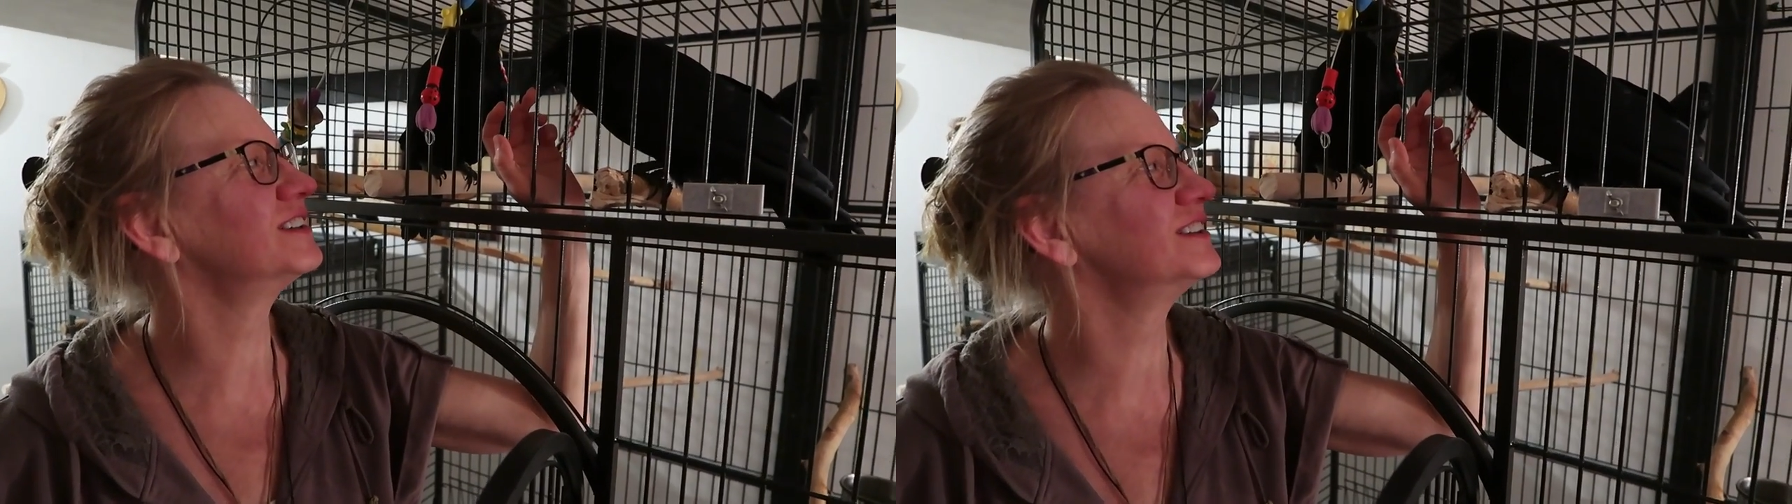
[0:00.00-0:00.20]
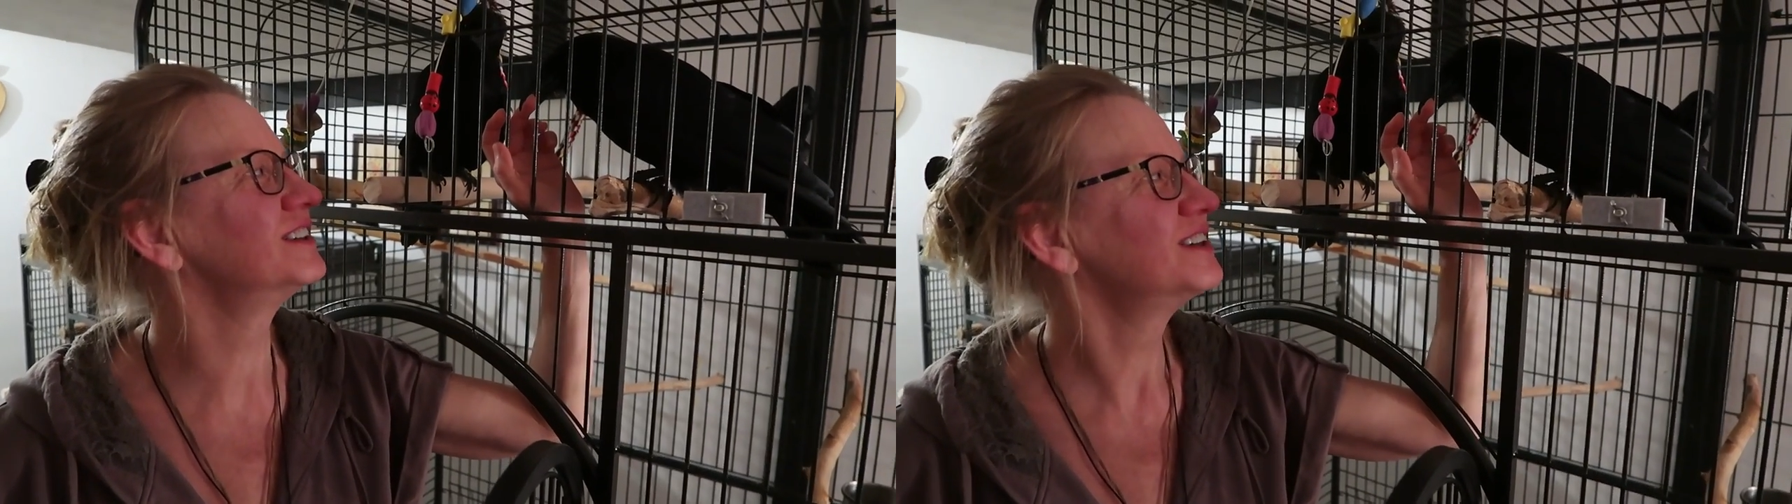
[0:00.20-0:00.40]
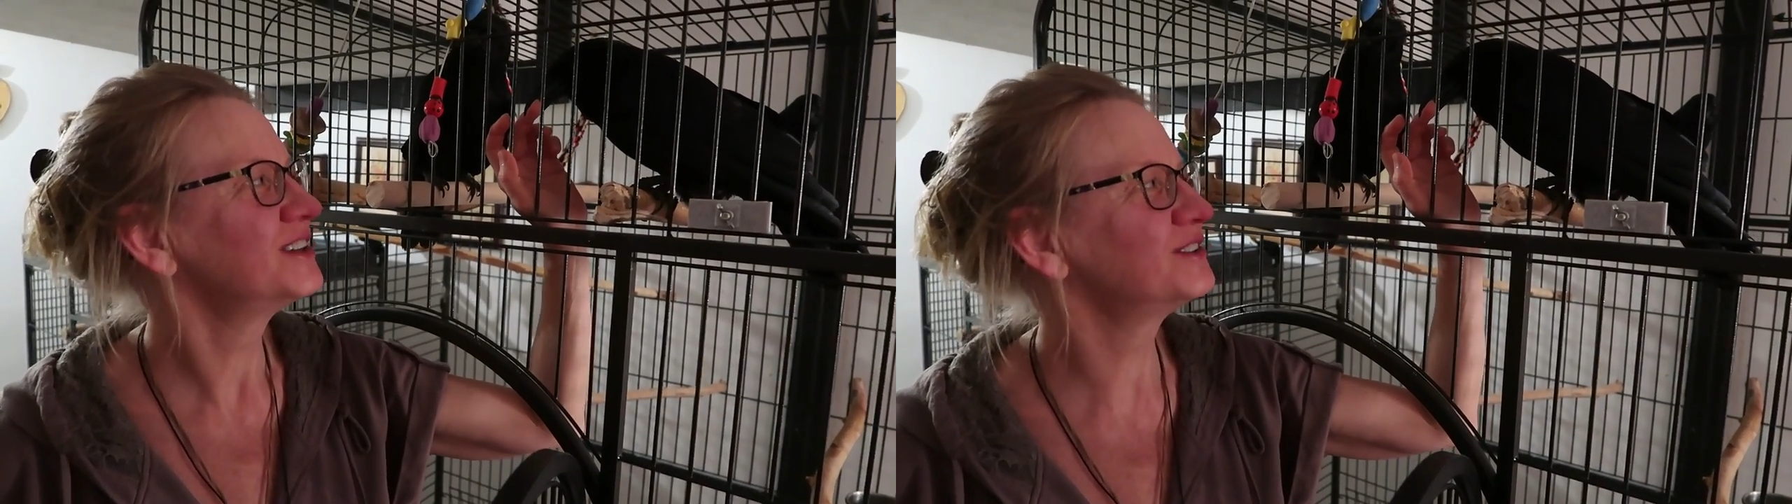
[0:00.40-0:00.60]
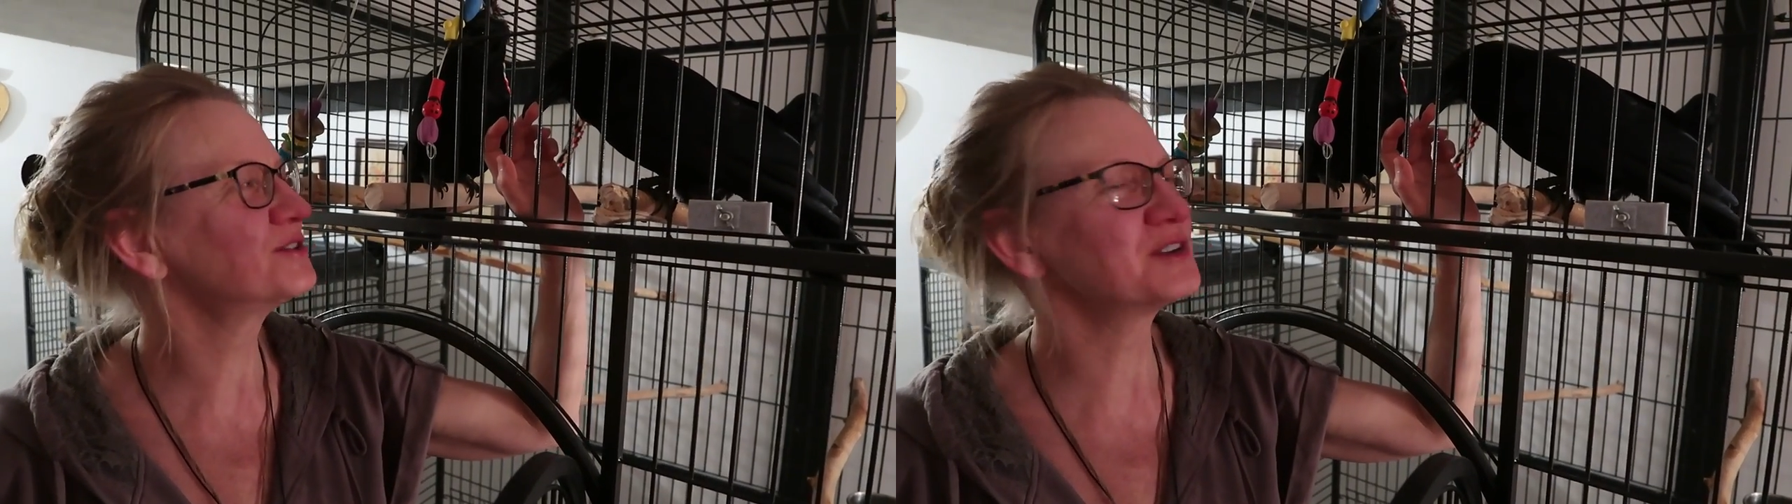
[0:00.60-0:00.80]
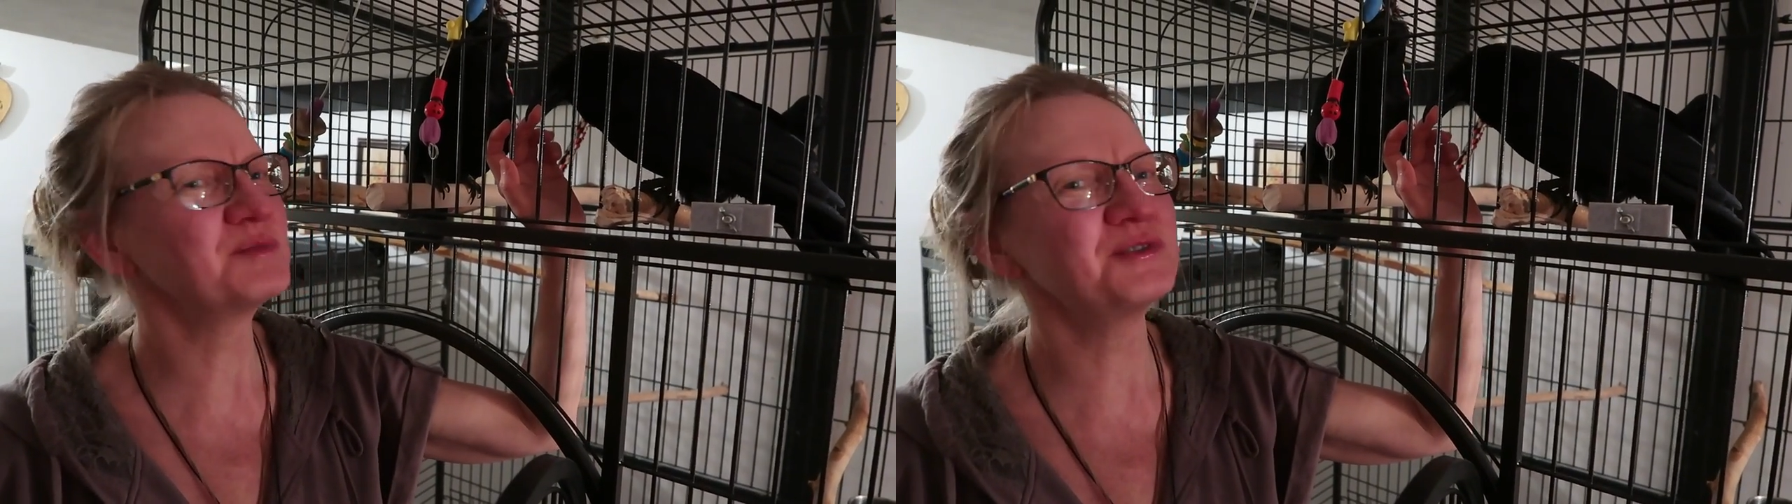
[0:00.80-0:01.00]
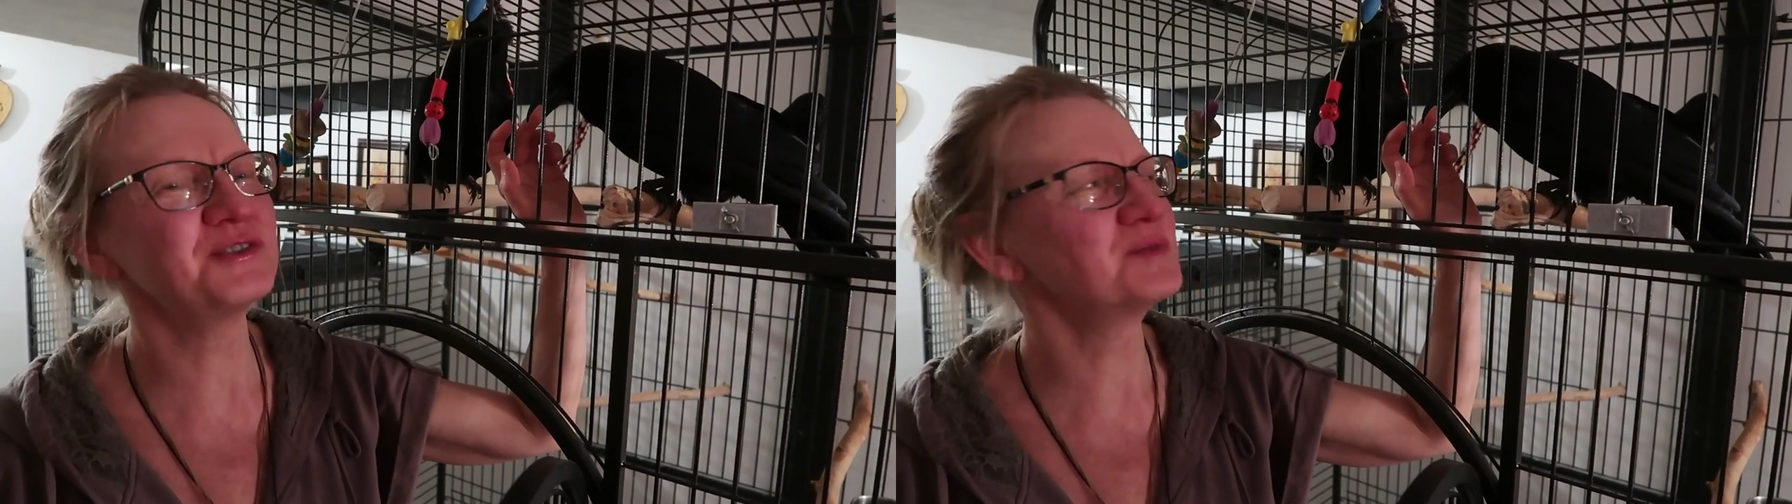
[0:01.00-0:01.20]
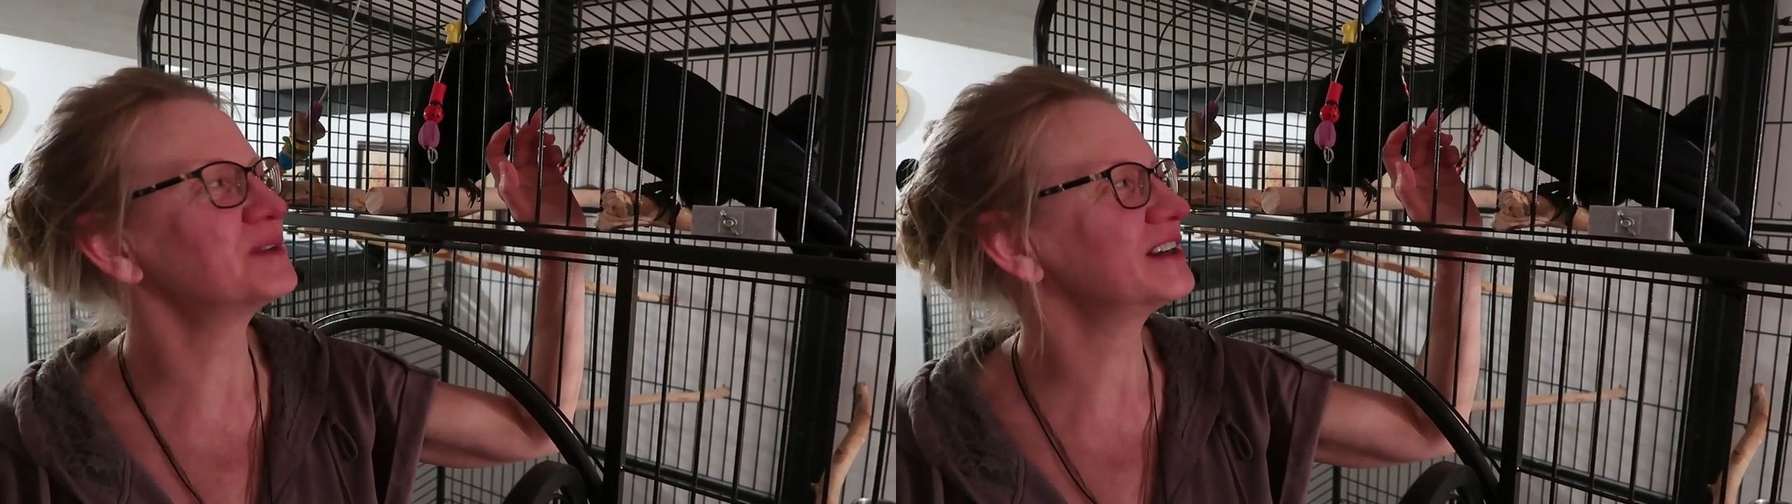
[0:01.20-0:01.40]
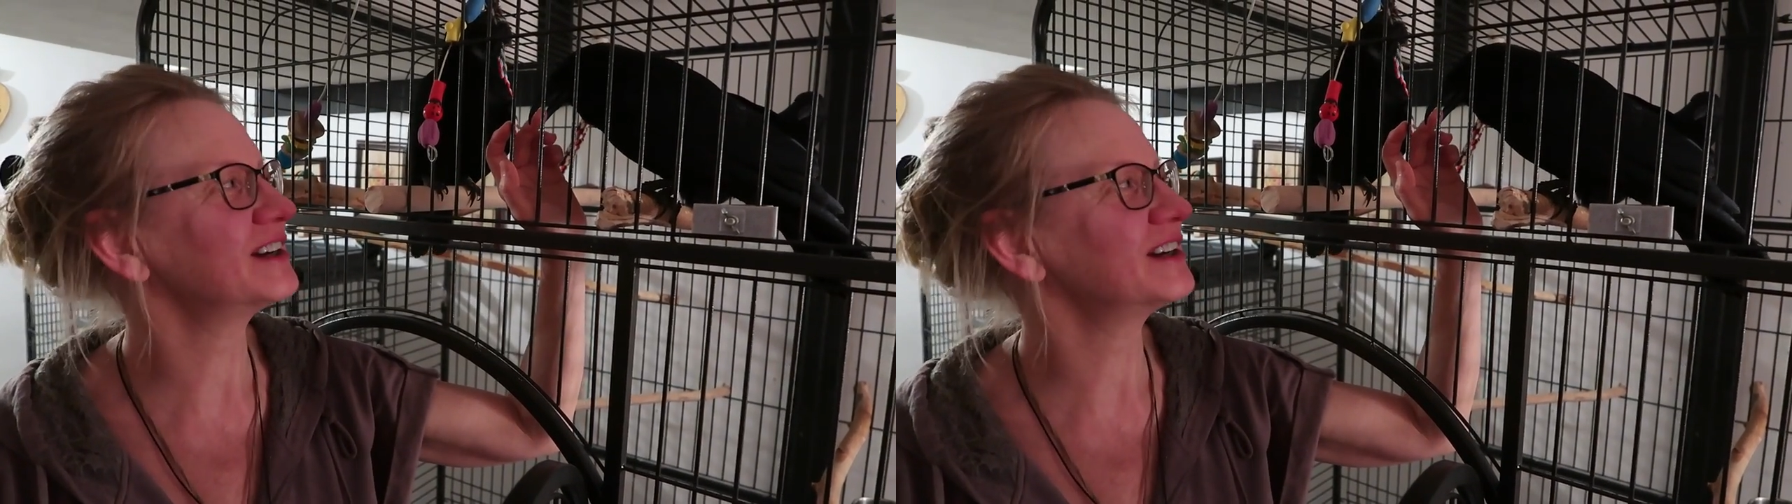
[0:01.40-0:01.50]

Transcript: remove my